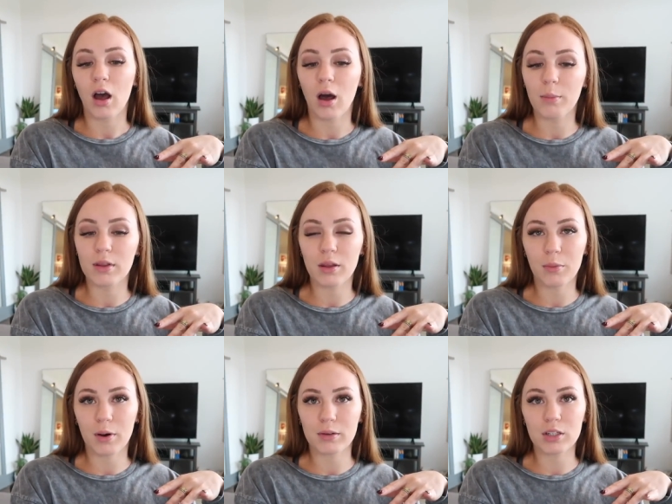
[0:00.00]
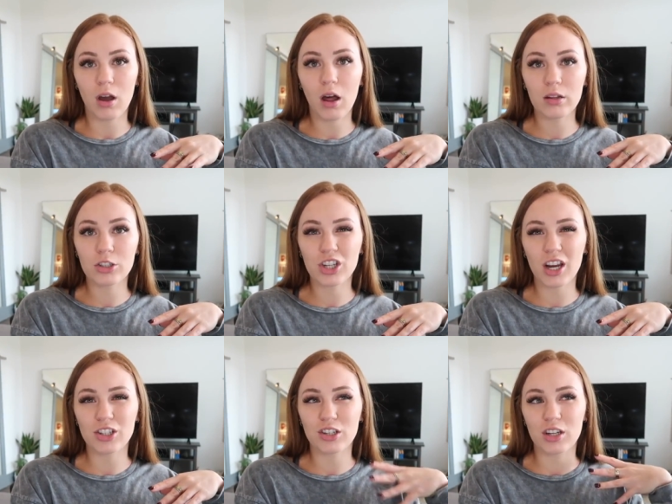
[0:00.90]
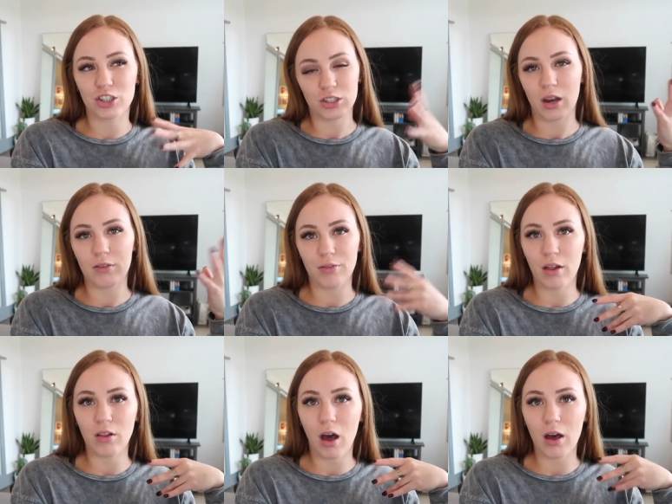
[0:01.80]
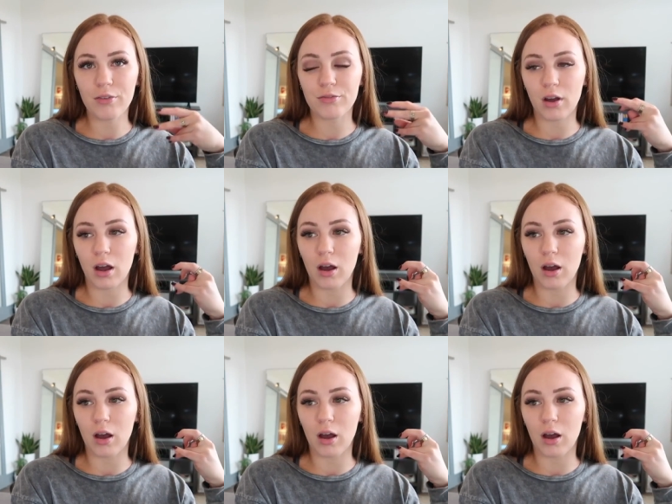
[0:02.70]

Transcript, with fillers: And then when I went to college, it just kind of fell off.